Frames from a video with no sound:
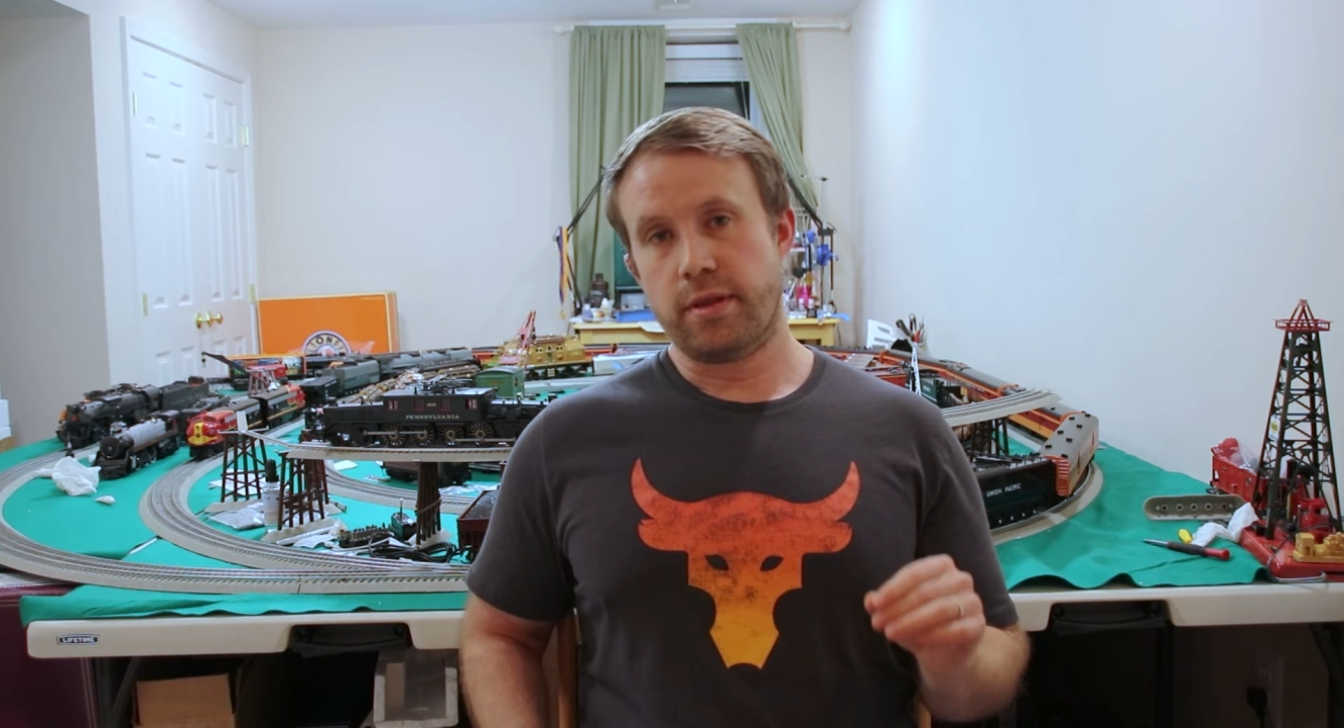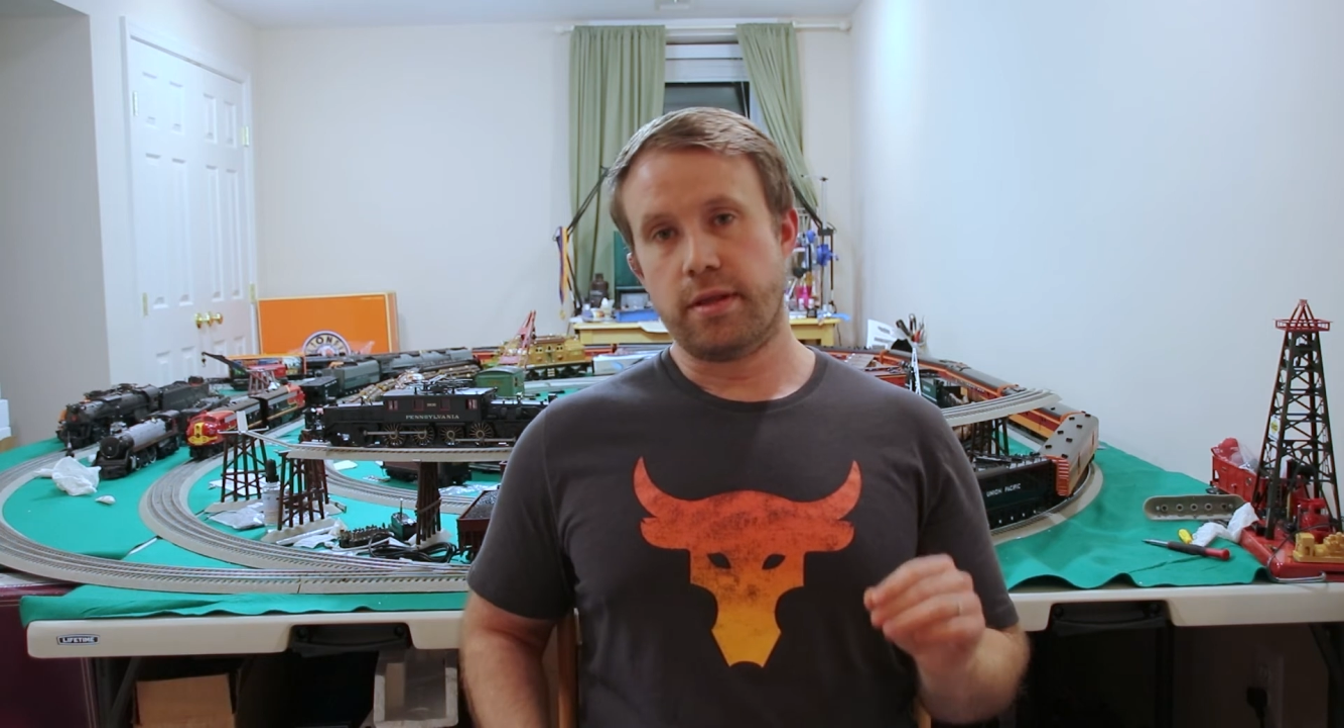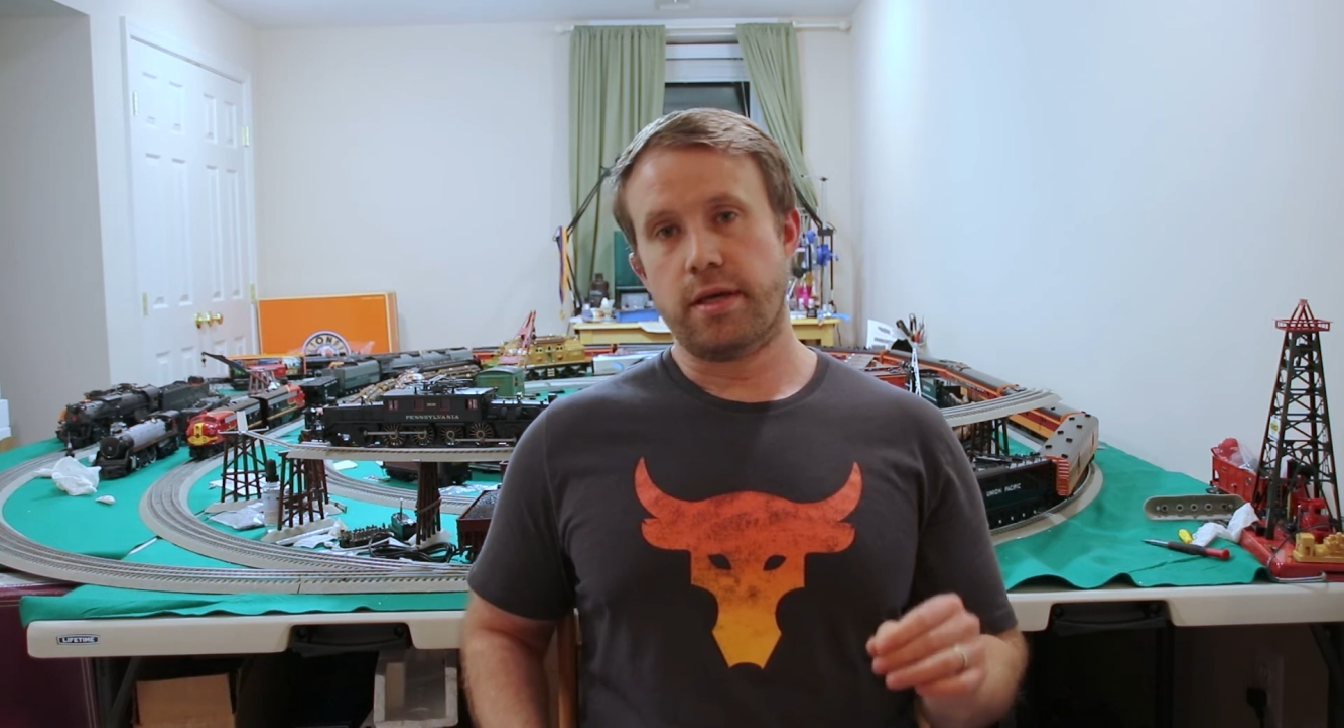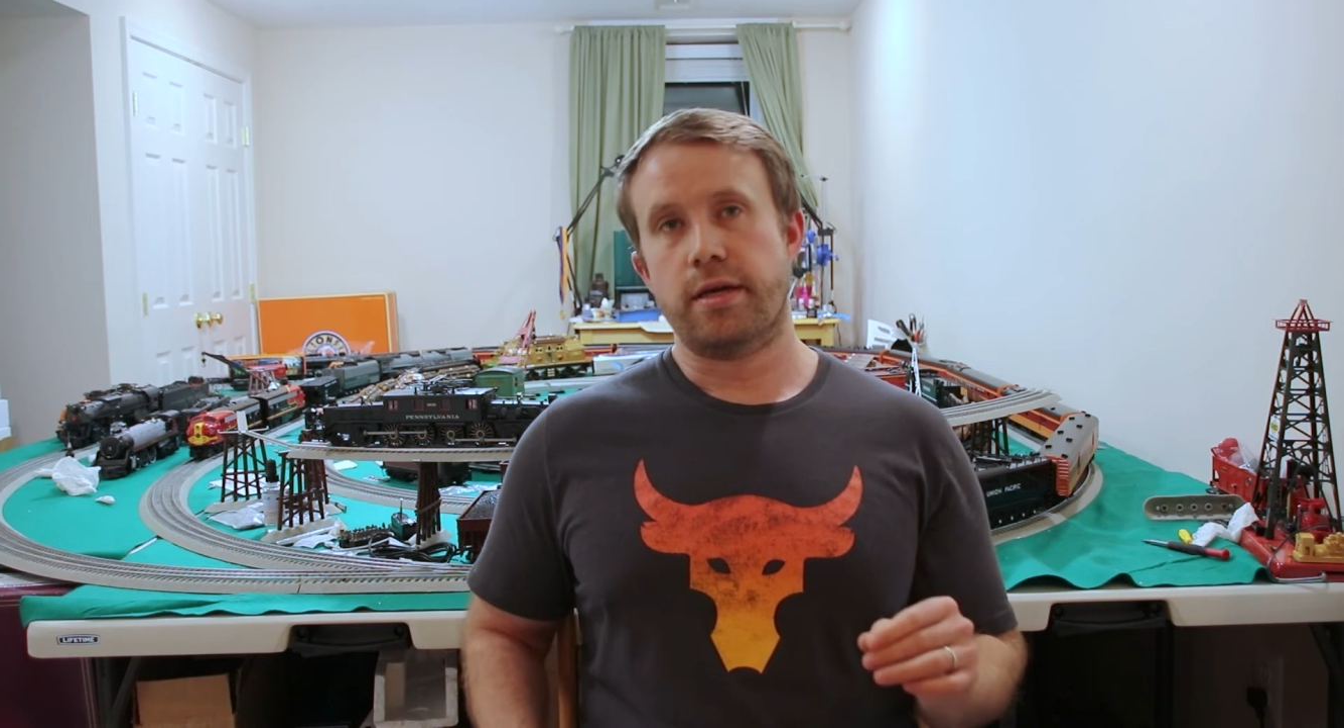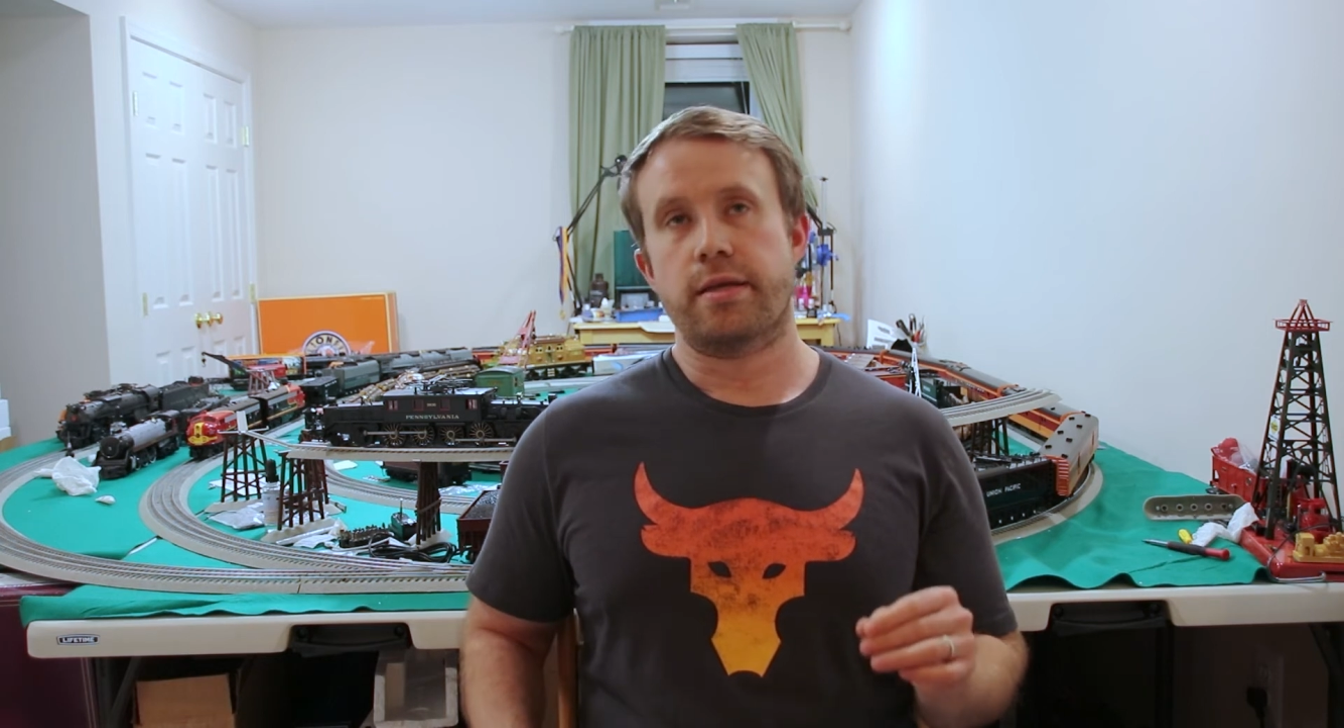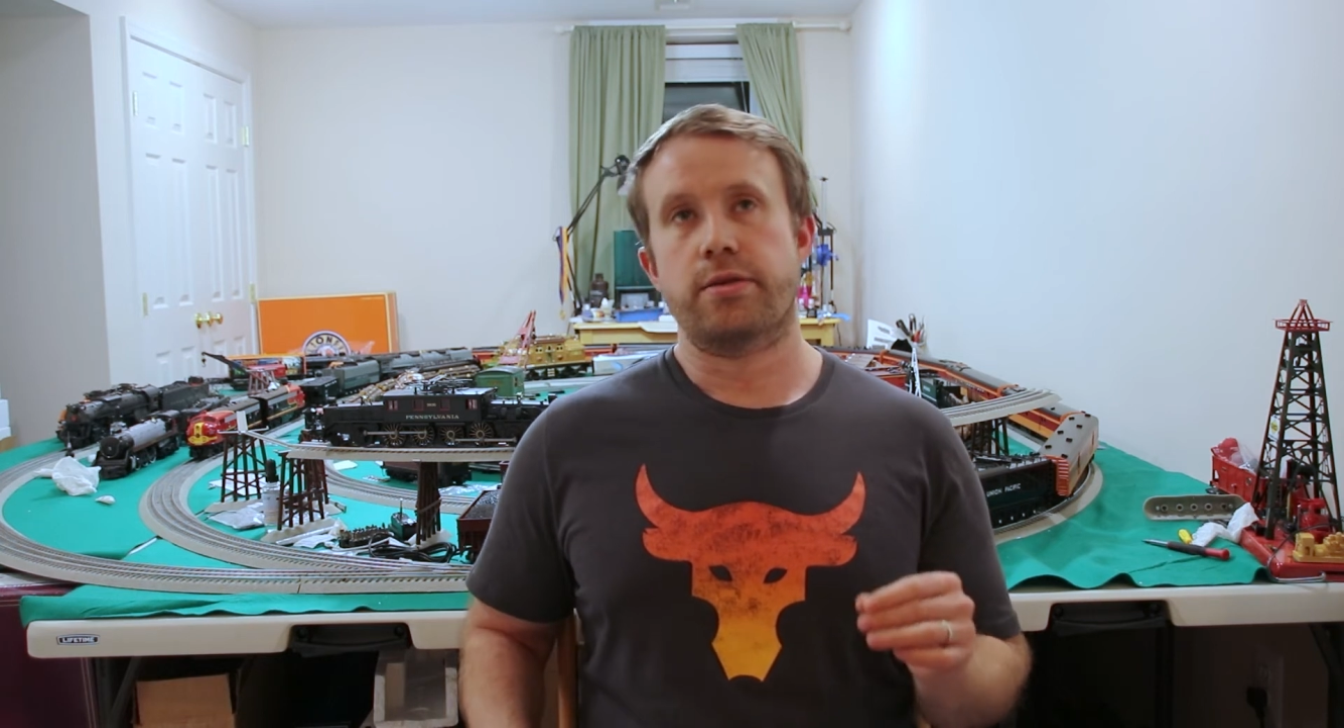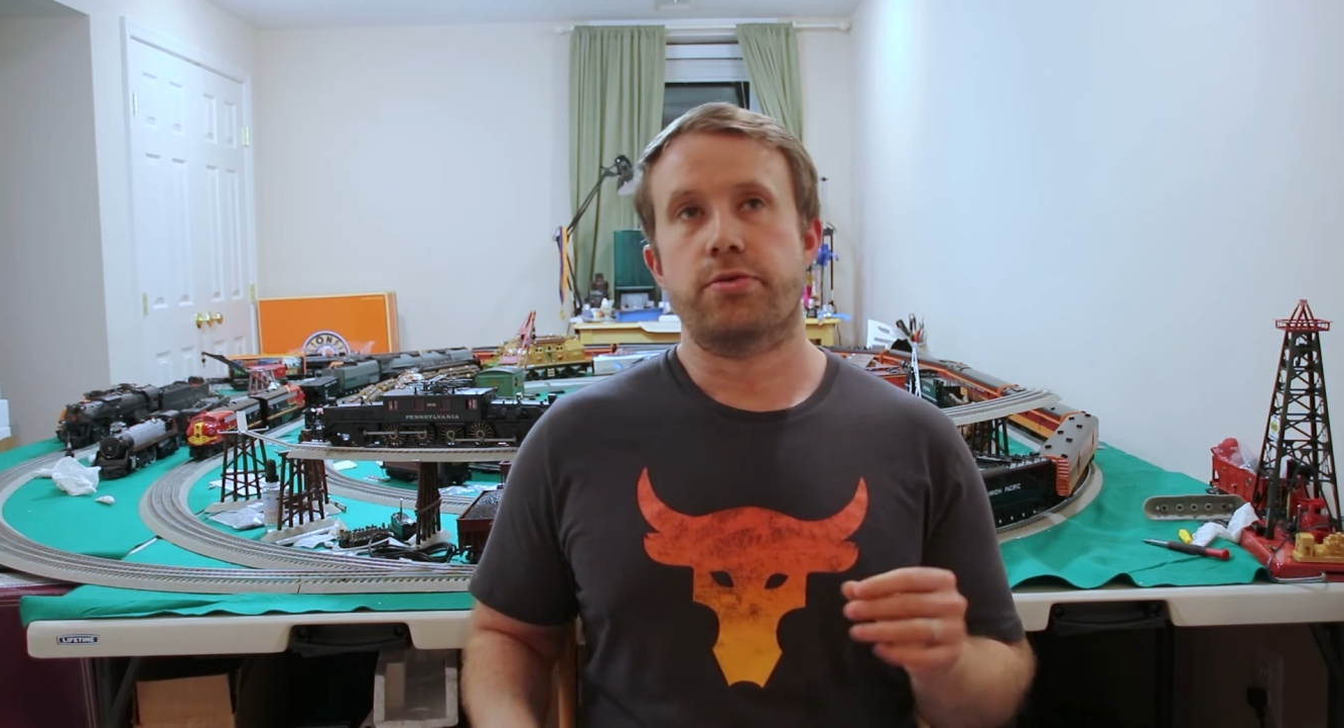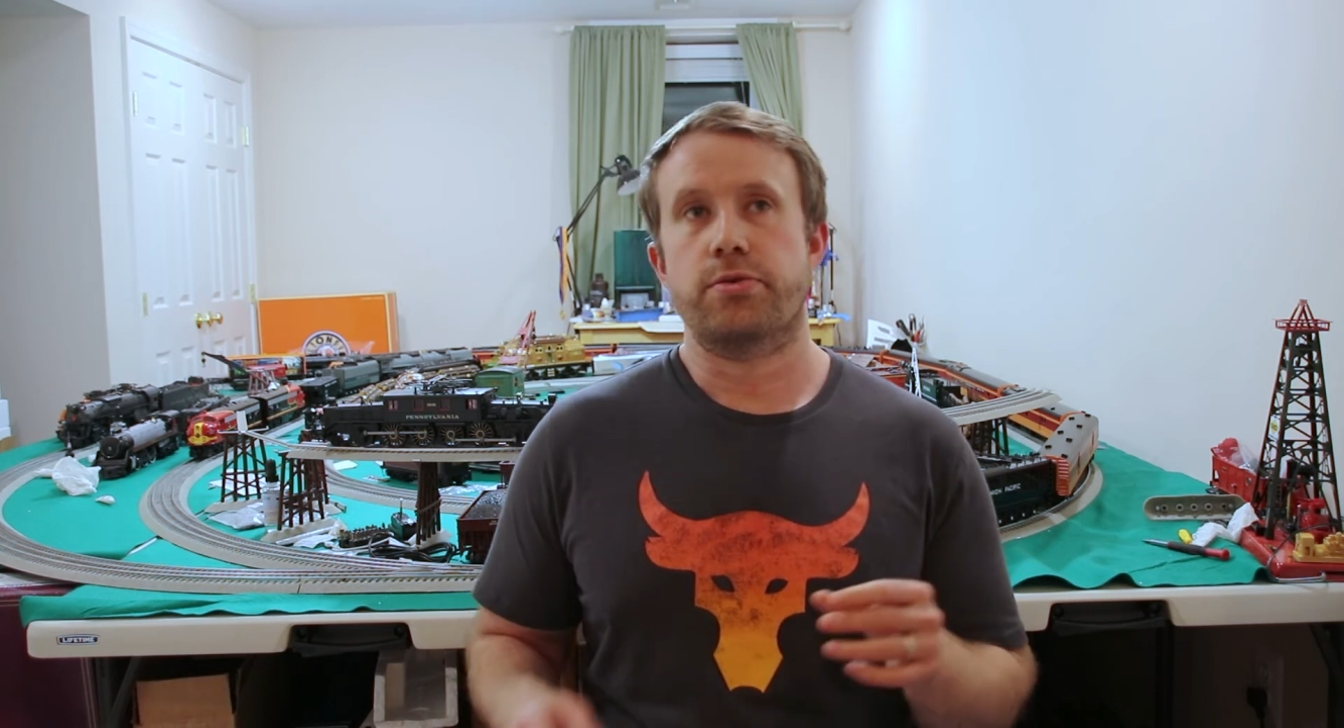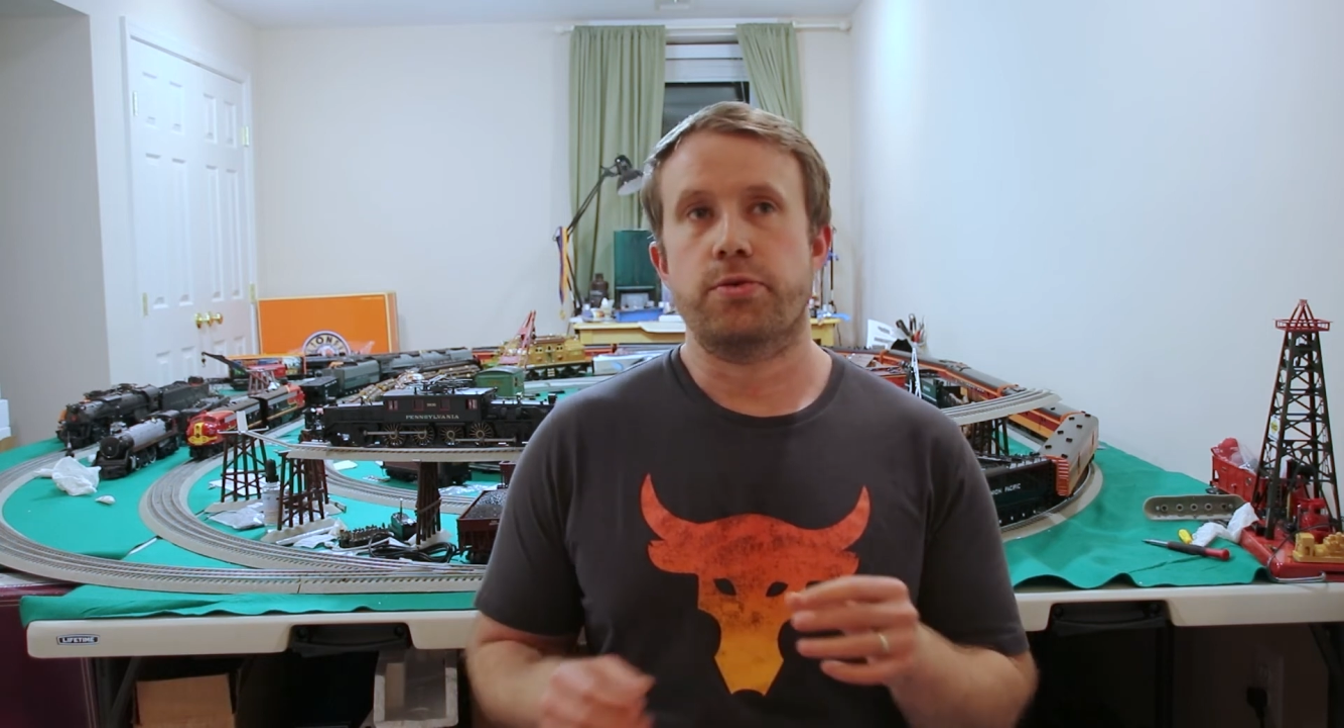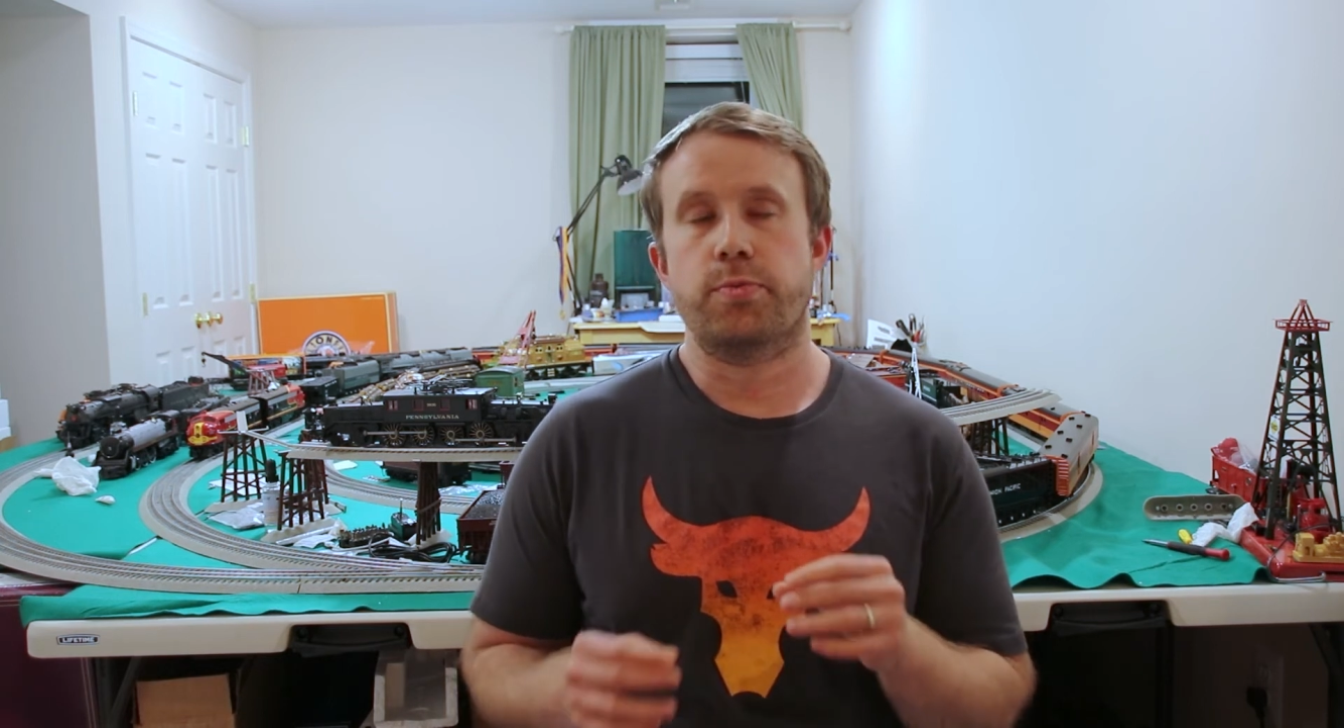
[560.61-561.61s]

like to